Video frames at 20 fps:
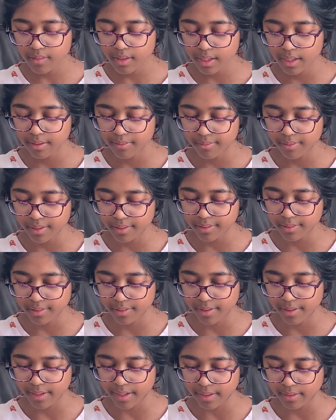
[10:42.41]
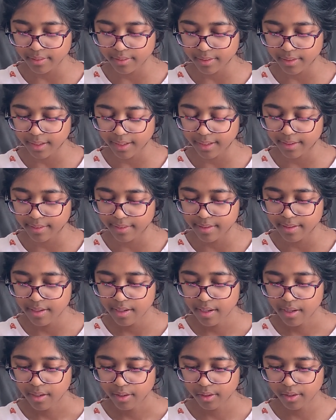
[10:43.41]
It was, sir, yes, said Hagrid.
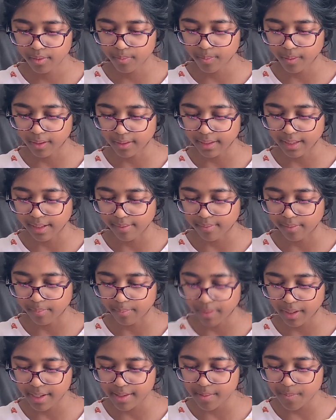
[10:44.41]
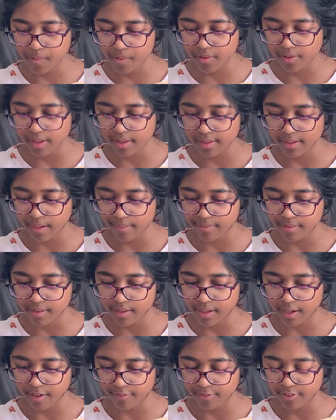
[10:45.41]
Good one, that one, but I suppose they stepped
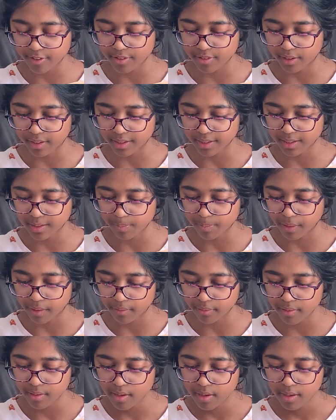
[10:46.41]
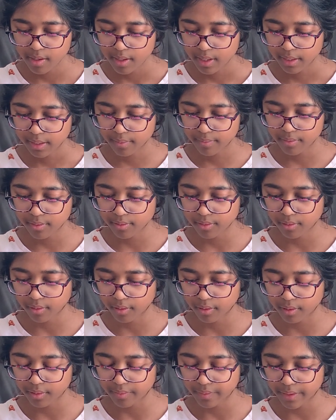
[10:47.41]
it up when you got expelled, said Mr.
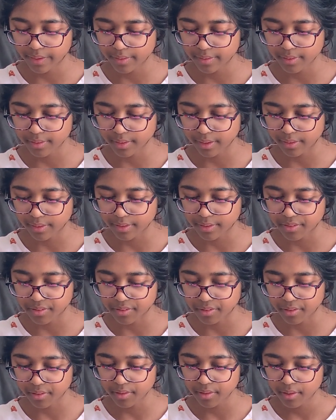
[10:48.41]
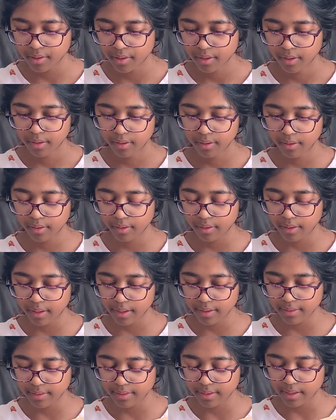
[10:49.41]
Ollivander, suddenly stern.
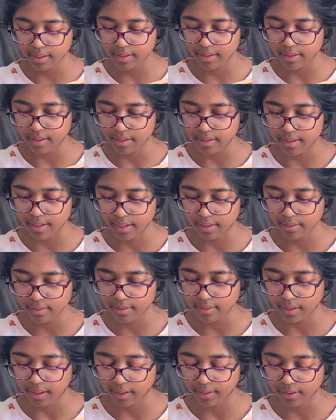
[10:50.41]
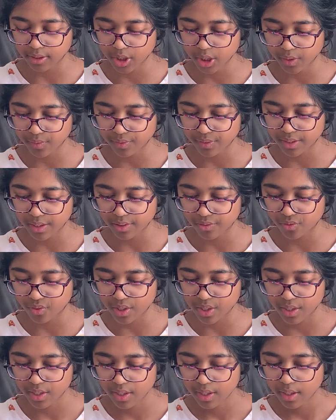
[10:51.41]
Yes, they did, yes, said Hagrid, shuffling his
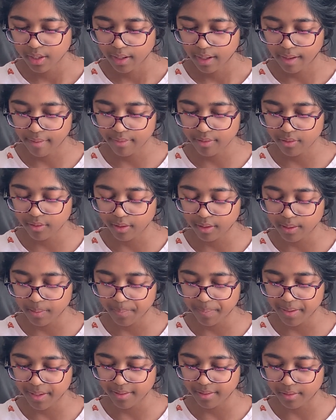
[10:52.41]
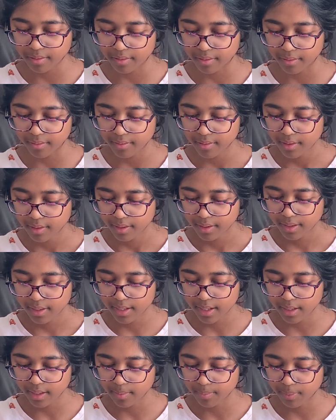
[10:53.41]
feet. I still got the pieces, though, he
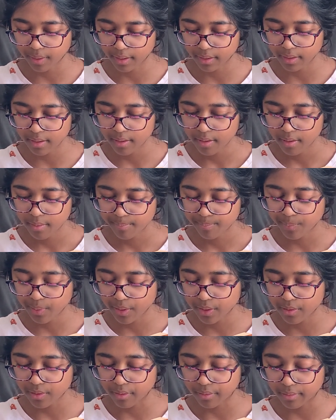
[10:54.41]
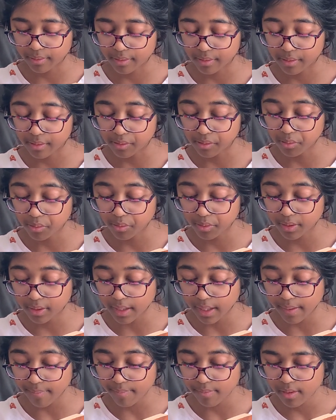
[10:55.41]
added brightly. But you don't use
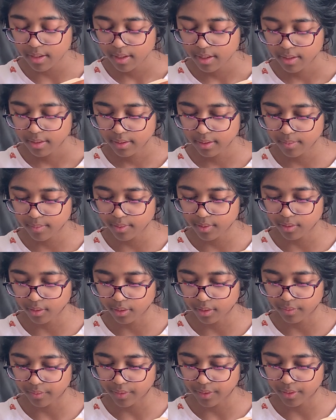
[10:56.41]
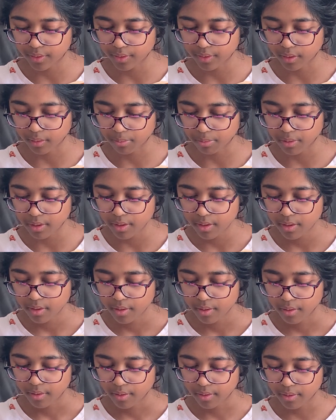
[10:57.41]
them, said Mr. Ollivander sharply.
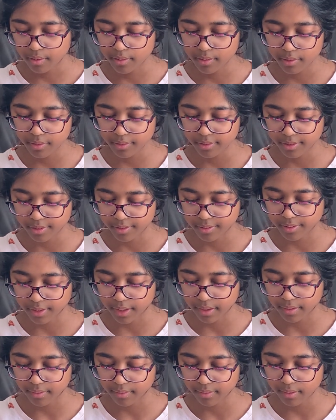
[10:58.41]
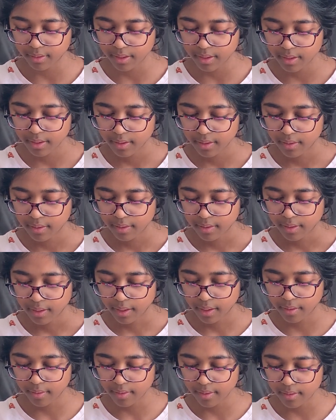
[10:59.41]
Oh, no, sir, said Hagrid.
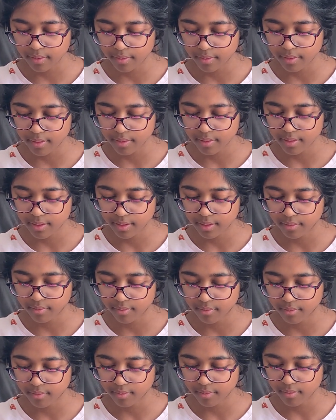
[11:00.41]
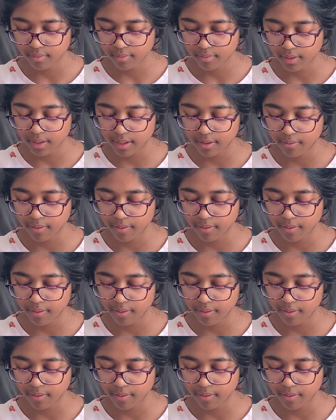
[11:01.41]
Harry noticed he